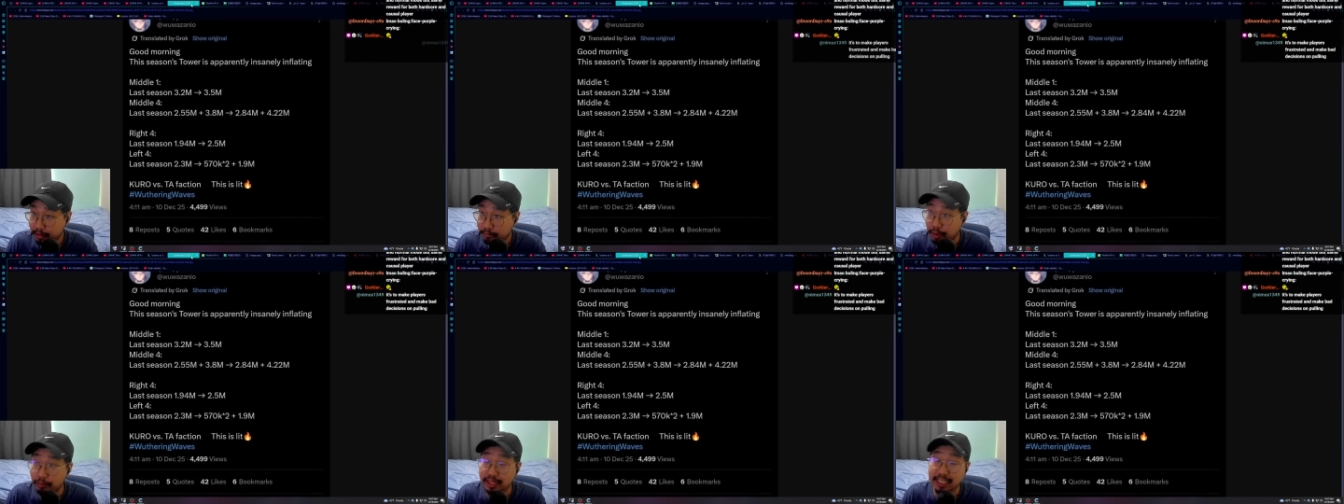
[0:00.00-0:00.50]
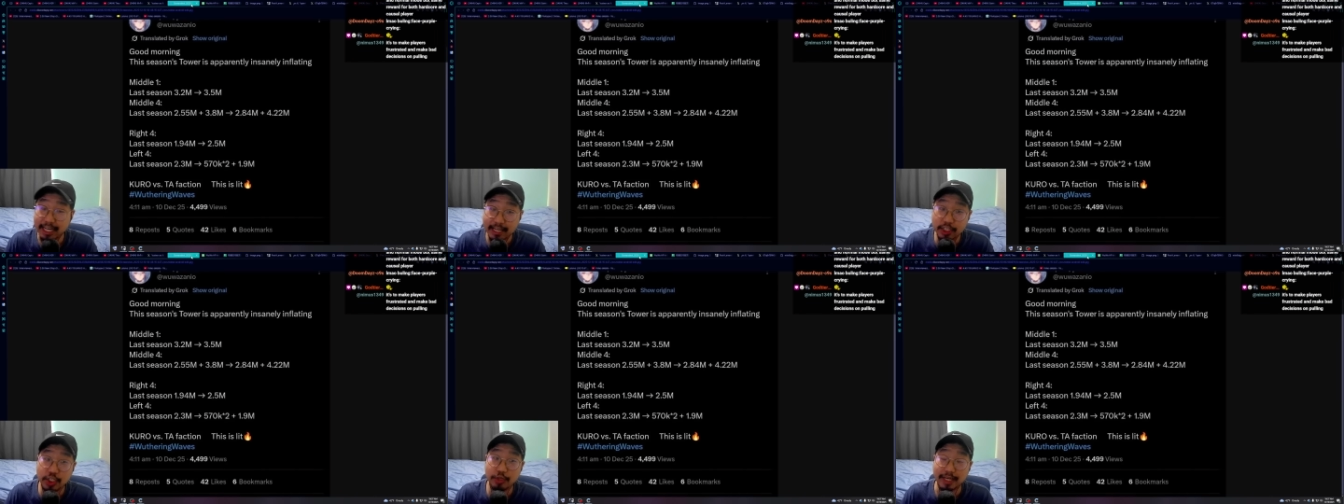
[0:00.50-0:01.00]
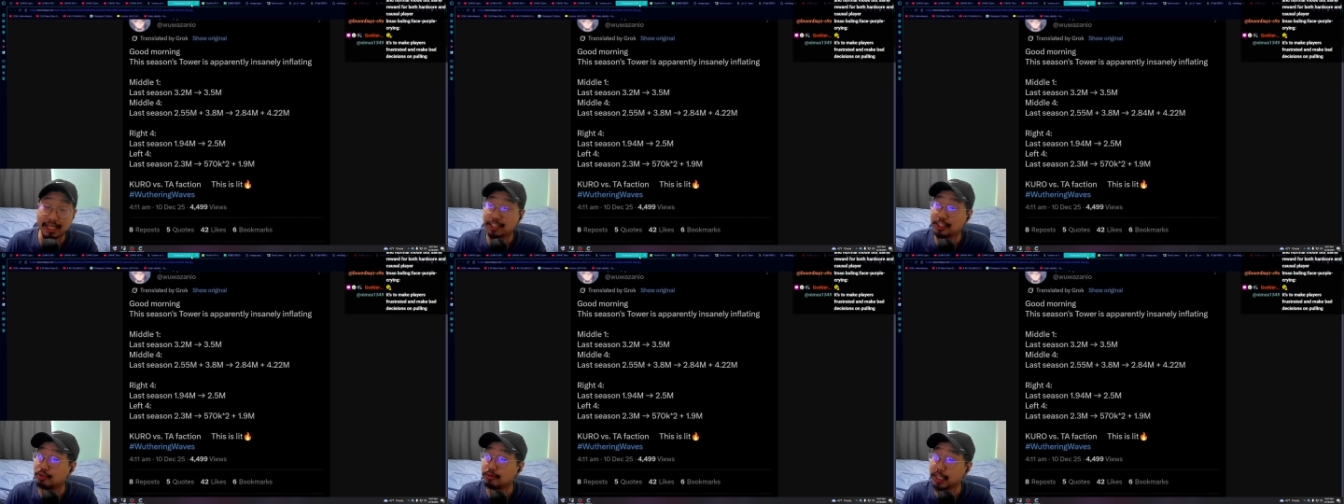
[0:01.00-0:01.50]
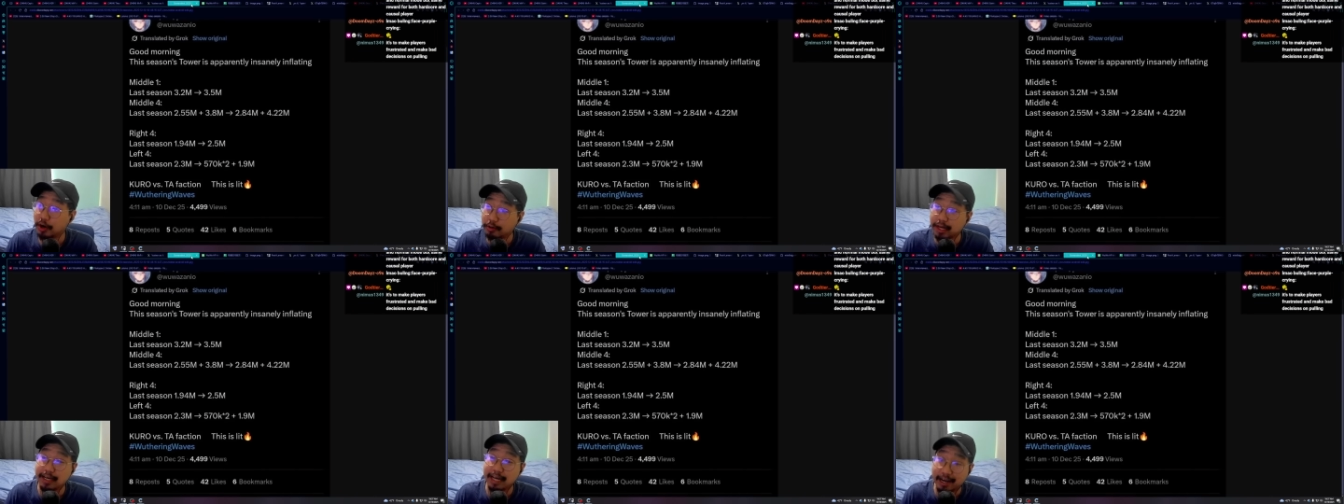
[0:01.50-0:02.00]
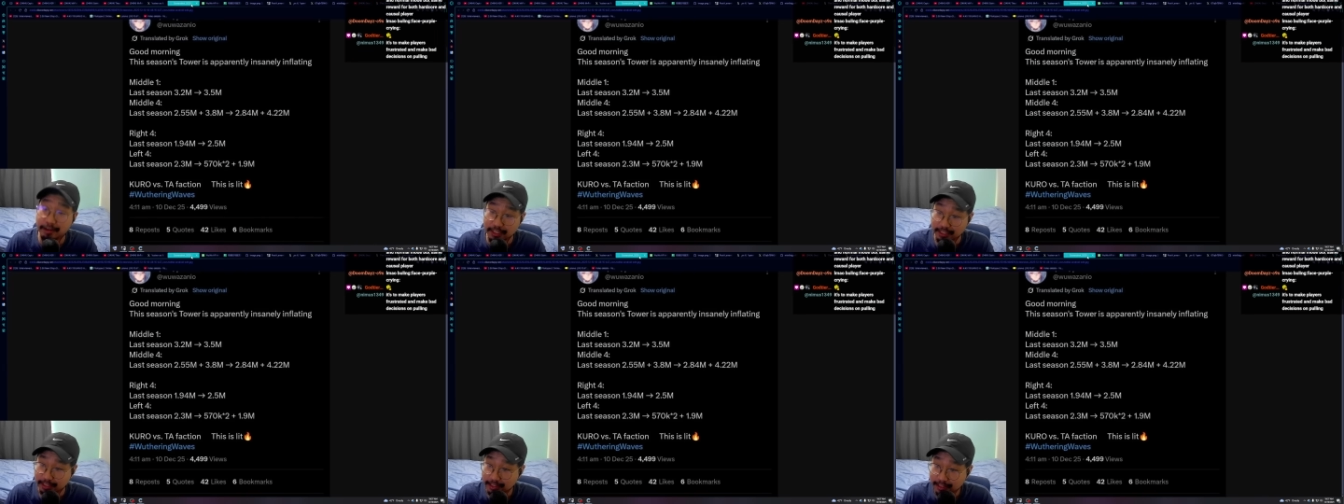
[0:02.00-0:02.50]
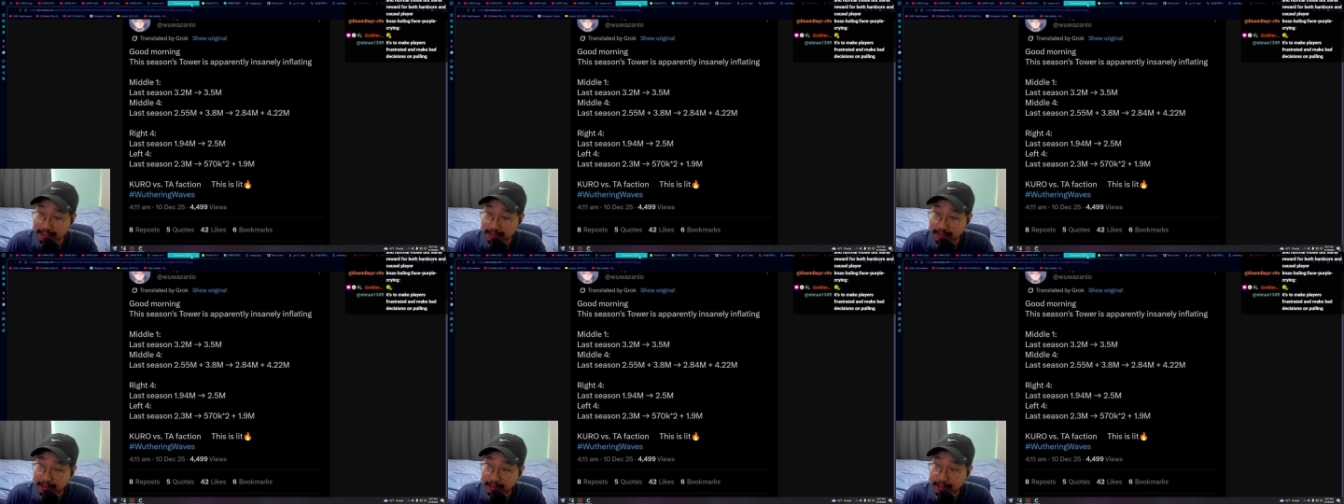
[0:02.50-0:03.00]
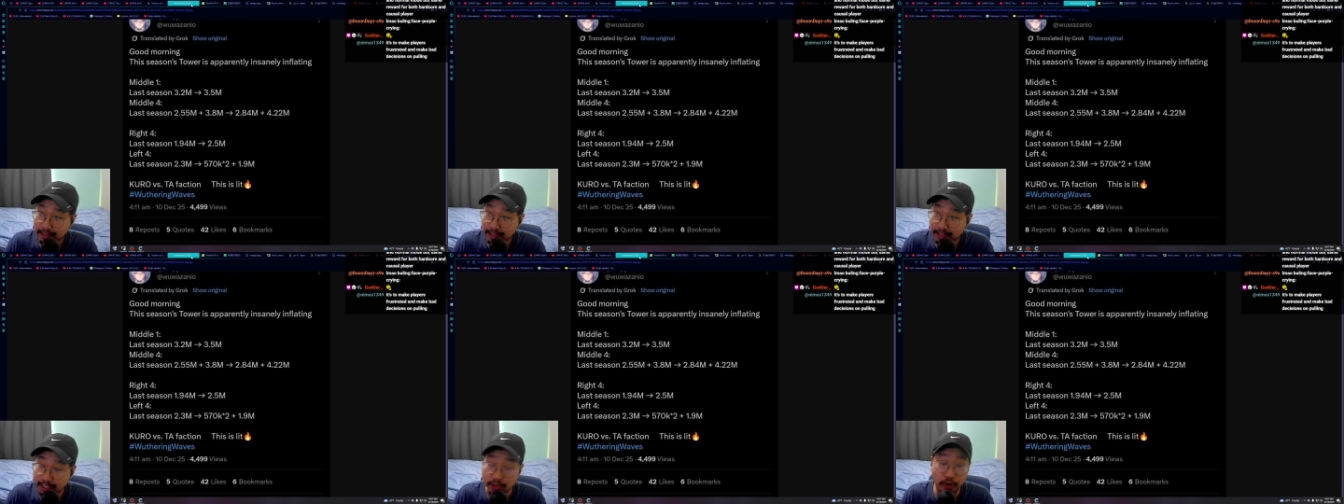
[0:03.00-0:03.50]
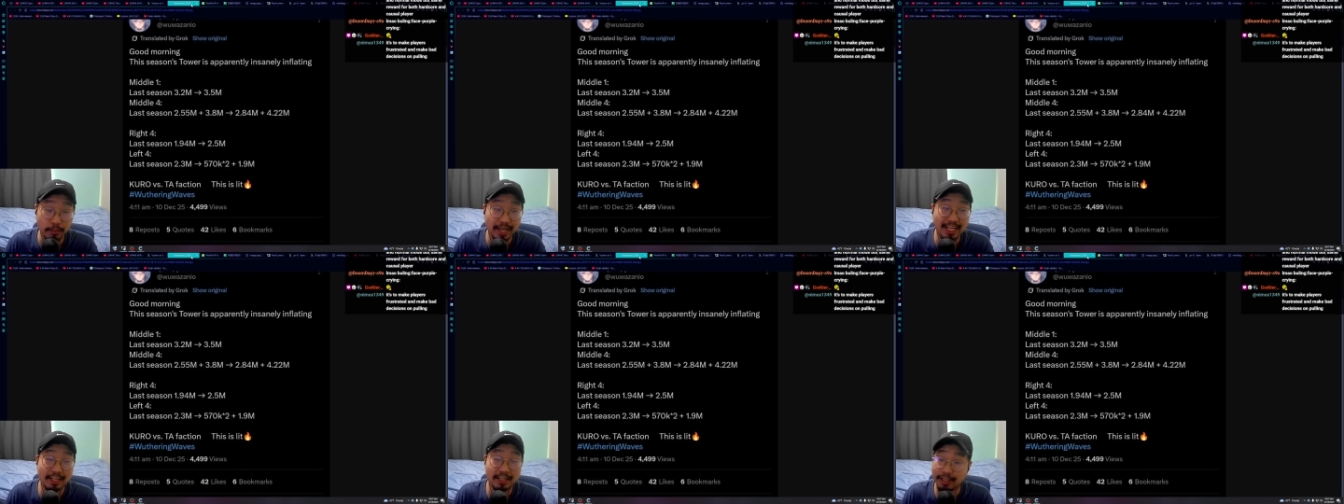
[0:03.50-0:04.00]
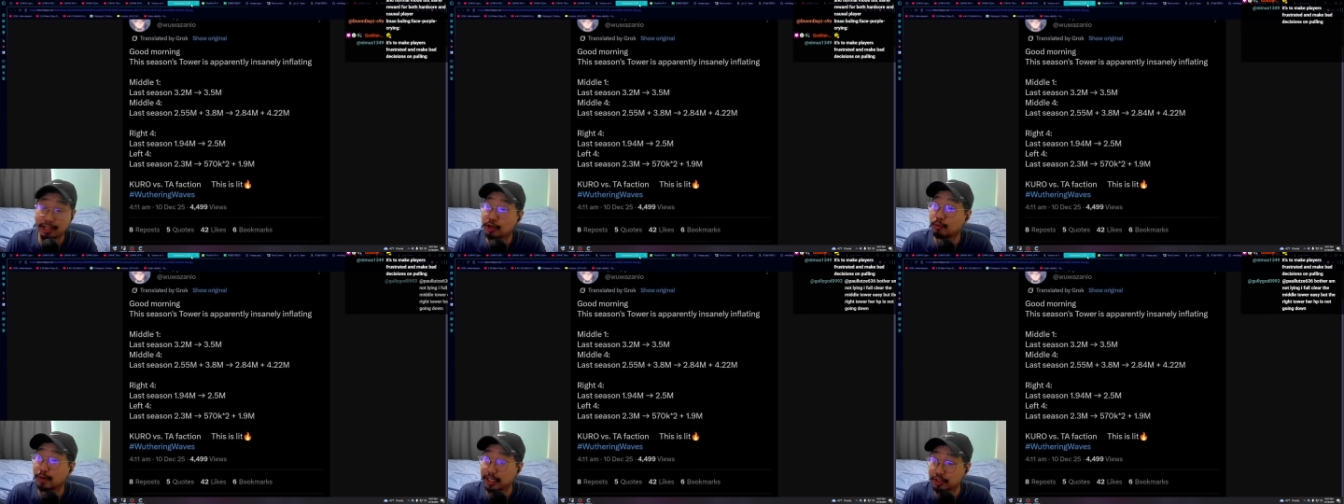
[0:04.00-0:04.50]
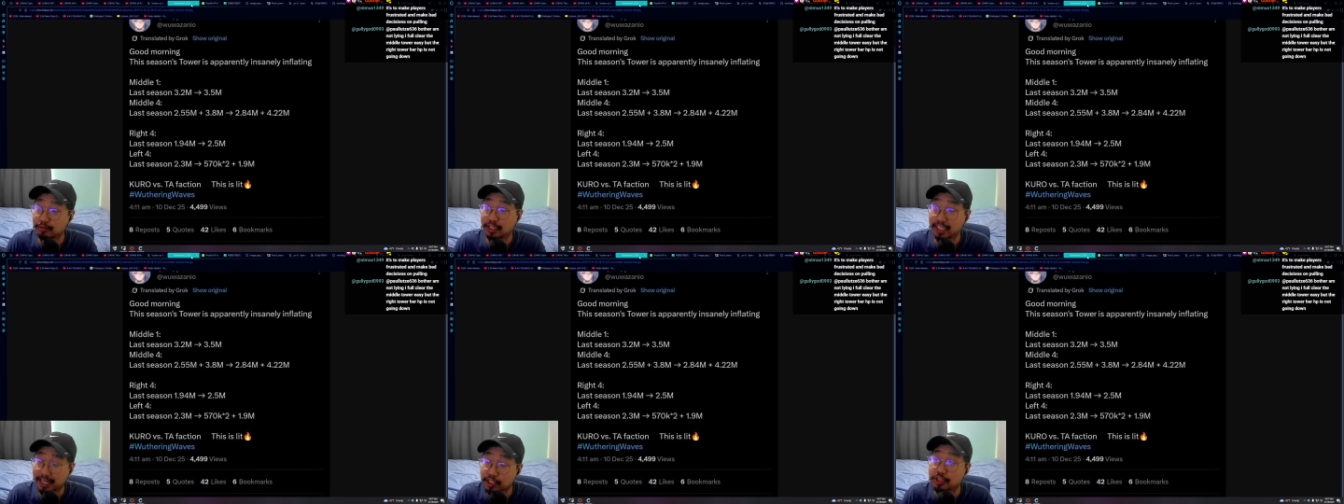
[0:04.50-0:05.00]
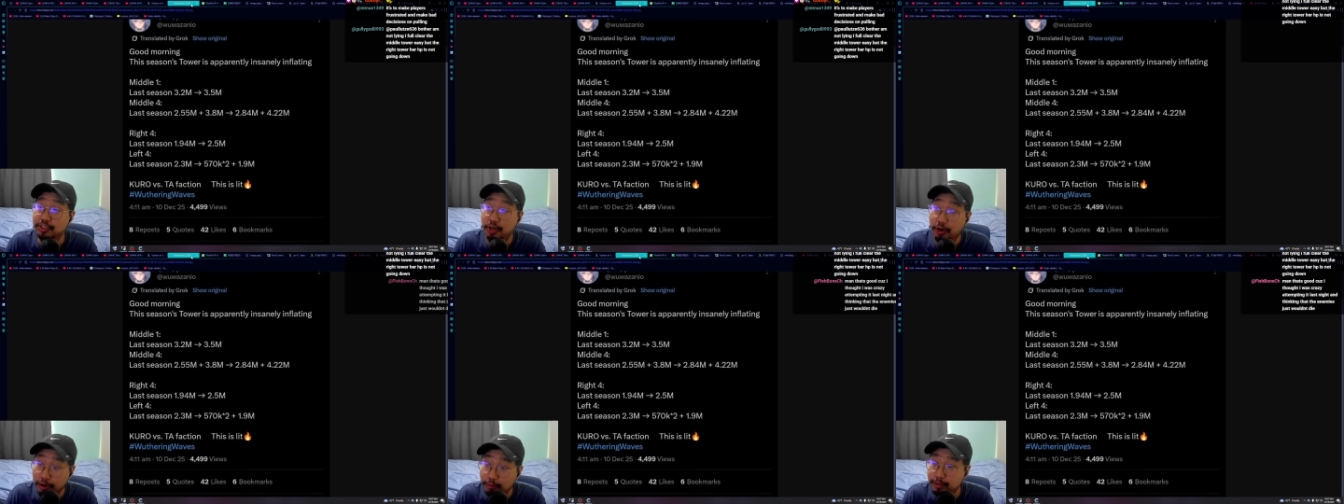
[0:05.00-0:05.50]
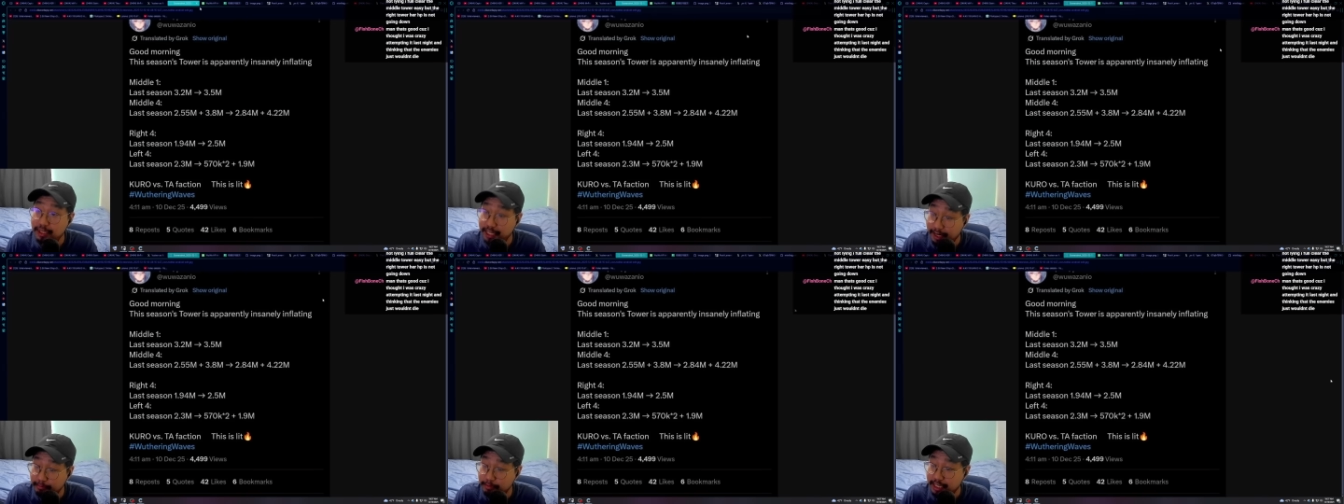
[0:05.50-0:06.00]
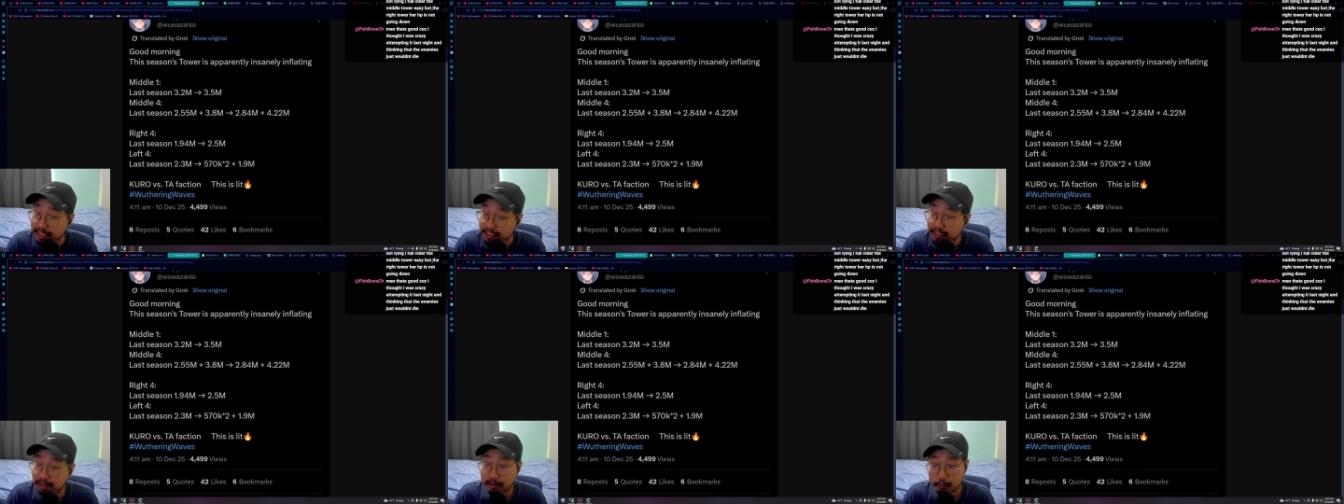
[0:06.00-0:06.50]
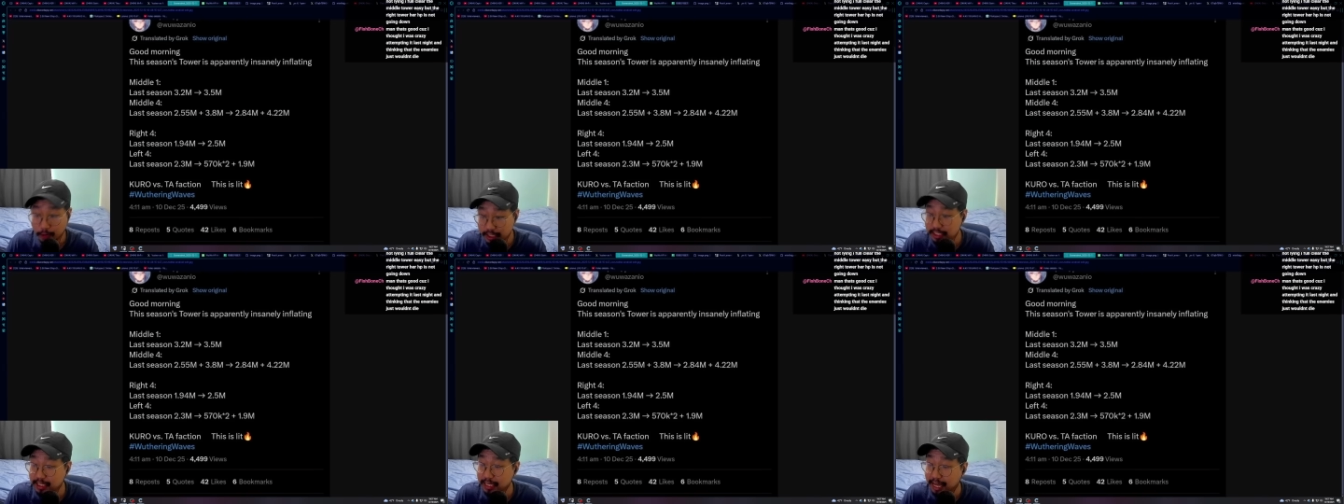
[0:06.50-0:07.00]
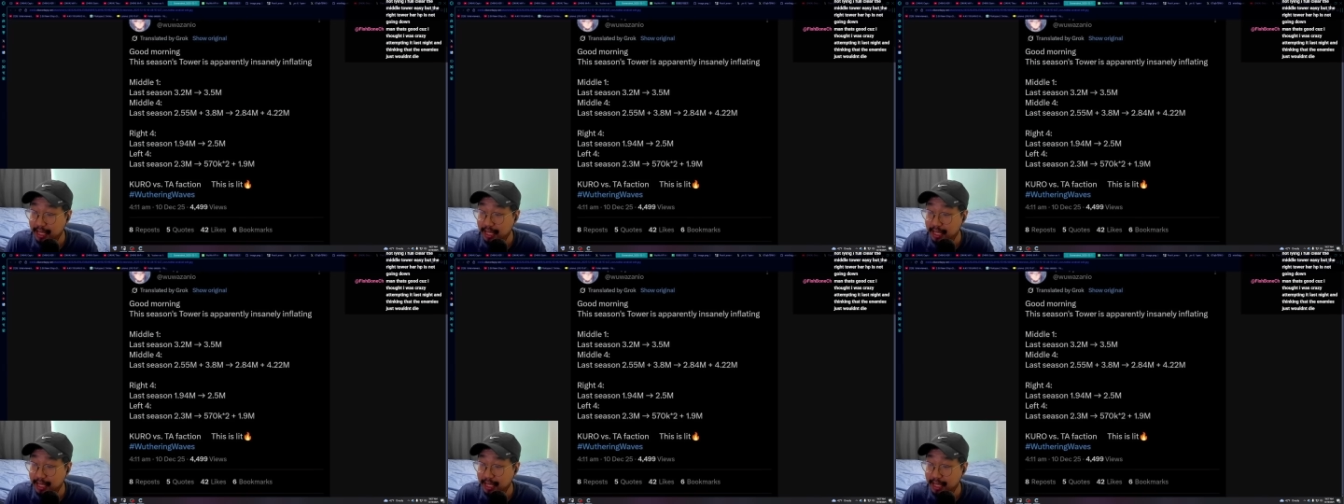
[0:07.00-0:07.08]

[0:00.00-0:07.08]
But when the issue is you don't announce this, you don't make it clear what your intentions are with the updates. Once again,